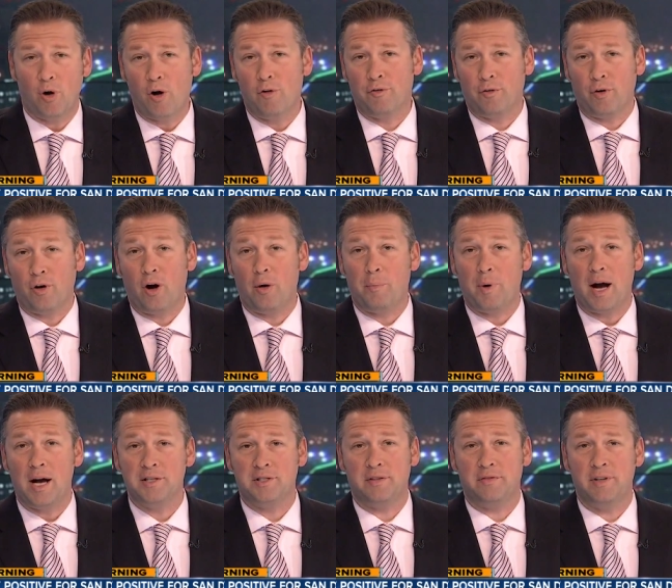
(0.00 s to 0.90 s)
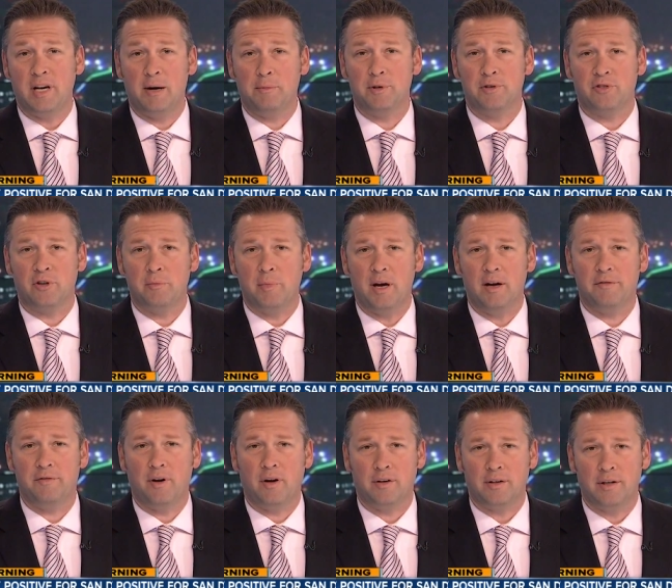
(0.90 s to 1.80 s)
Overall, positive numbers for Mayor
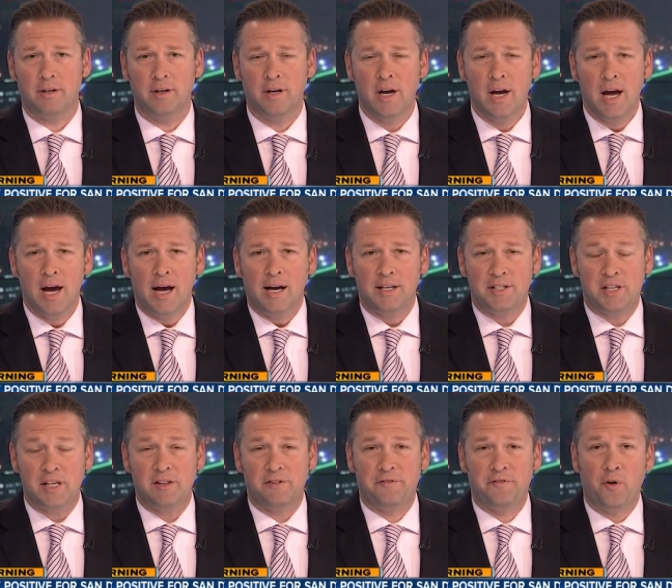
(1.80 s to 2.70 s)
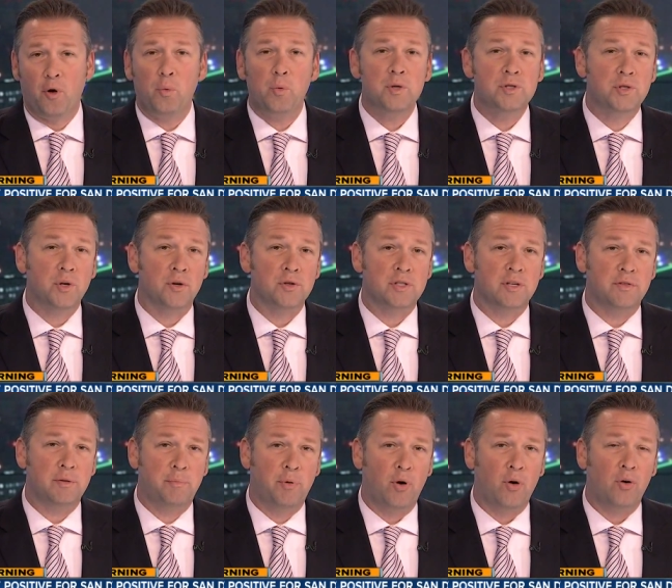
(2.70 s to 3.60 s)
Faulconer. To see the full results of the
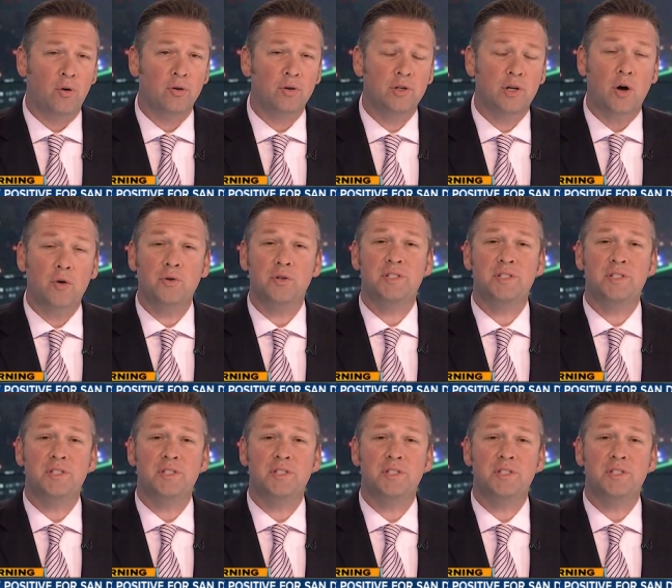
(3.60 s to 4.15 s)
poll, go to